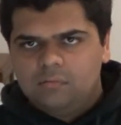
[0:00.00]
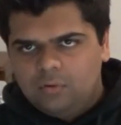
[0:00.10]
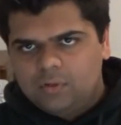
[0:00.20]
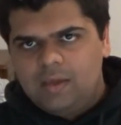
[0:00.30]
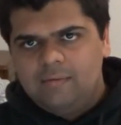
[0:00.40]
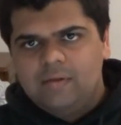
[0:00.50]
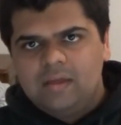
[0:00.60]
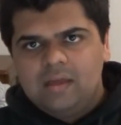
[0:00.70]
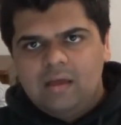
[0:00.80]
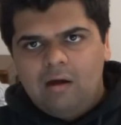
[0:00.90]
okay,
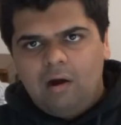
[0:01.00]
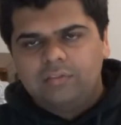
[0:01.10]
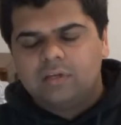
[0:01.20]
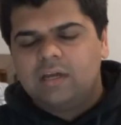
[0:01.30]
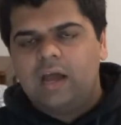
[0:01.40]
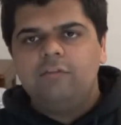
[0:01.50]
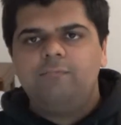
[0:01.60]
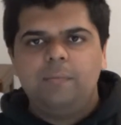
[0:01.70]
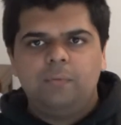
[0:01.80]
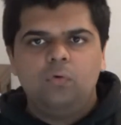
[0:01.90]
are the kind of
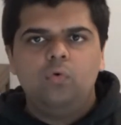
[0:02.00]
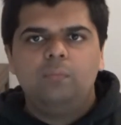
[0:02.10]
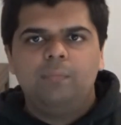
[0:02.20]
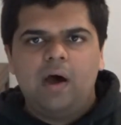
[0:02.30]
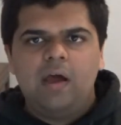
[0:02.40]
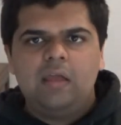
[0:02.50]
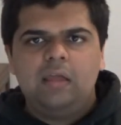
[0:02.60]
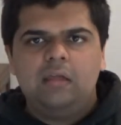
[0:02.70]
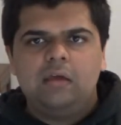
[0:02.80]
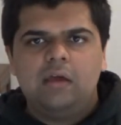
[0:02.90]
people who would
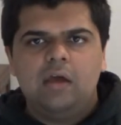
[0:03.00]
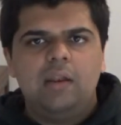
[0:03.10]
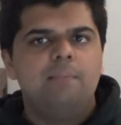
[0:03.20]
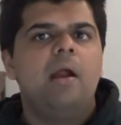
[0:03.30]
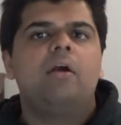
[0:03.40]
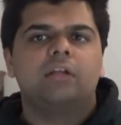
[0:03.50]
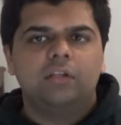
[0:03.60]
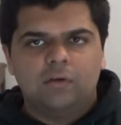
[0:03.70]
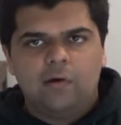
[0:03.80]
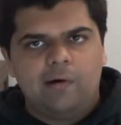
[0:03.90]
buy an
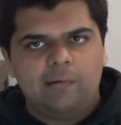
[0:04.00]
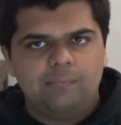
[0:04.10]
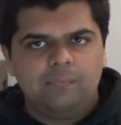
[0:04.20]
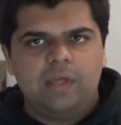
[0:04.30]
American car,